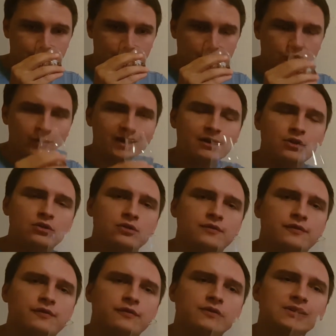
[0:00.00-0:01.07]
Quite a lot
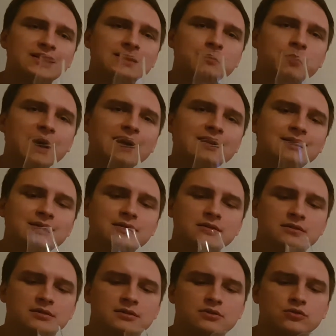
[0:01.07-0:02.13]
of
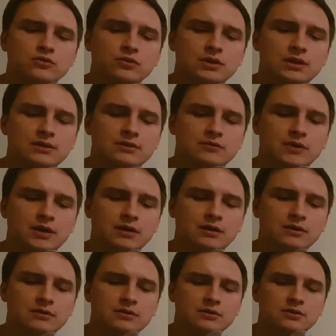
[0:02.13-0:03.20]
spiciness to it as
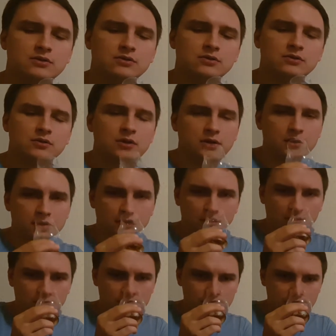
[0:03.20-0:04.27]
well. So
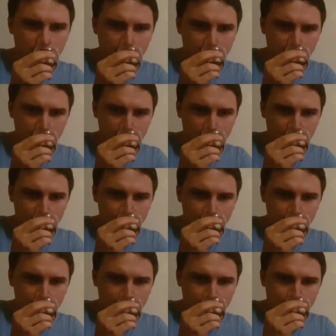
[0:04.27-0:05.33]
lots of
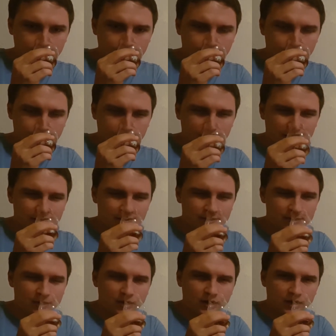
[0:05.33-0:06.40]

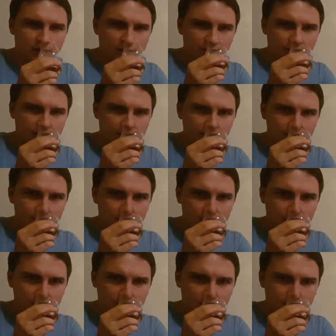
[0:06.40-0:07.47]
exotic flavors
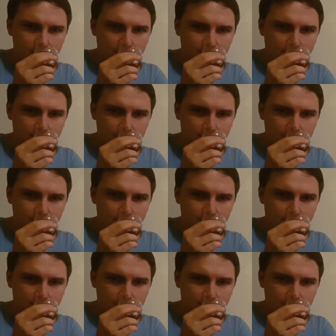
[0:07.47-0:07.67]
here,